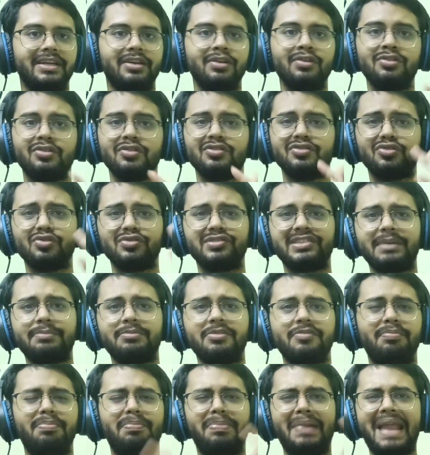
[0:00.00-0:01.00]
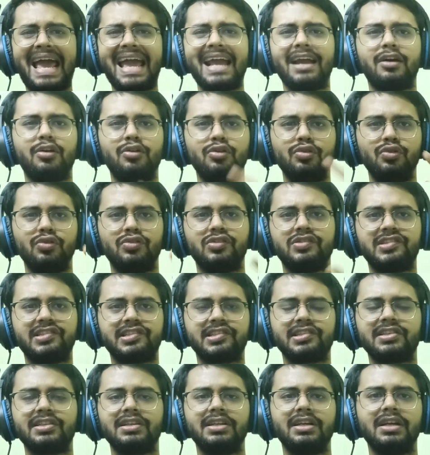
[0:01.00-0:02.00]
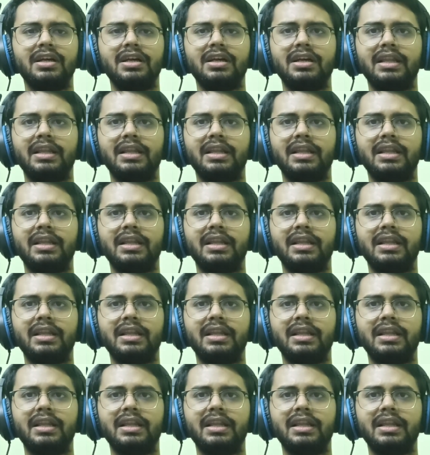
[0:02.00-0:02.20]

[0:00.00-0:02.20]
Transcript: Like, you know, those type of blank looks.